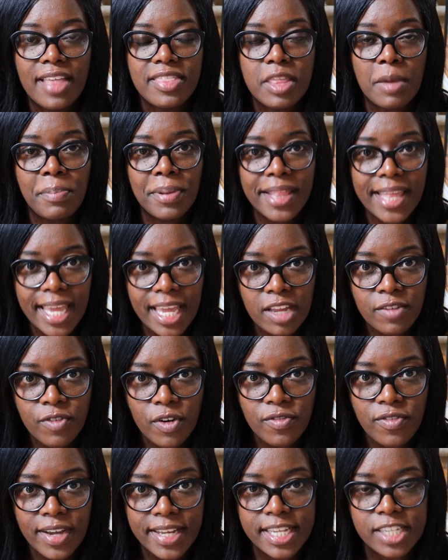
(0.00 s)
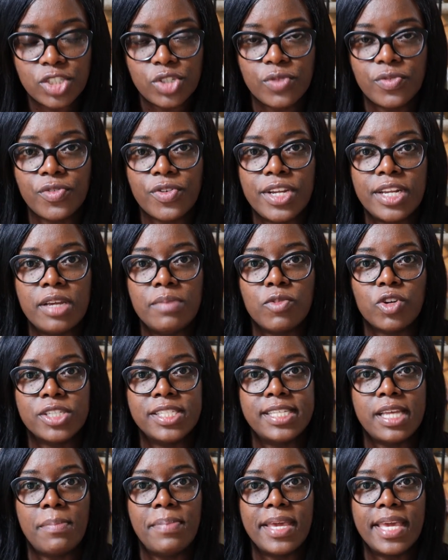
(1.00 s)
the plan for financial freedom or
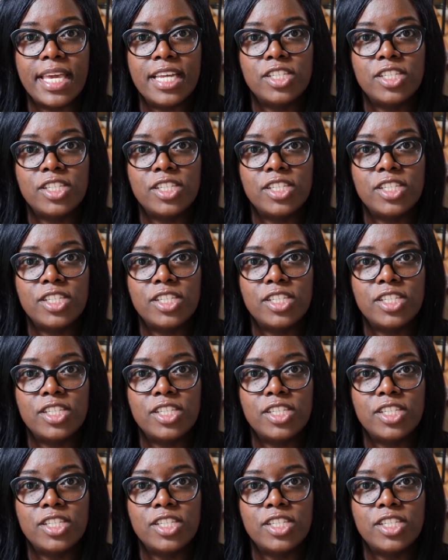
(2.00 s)
stepping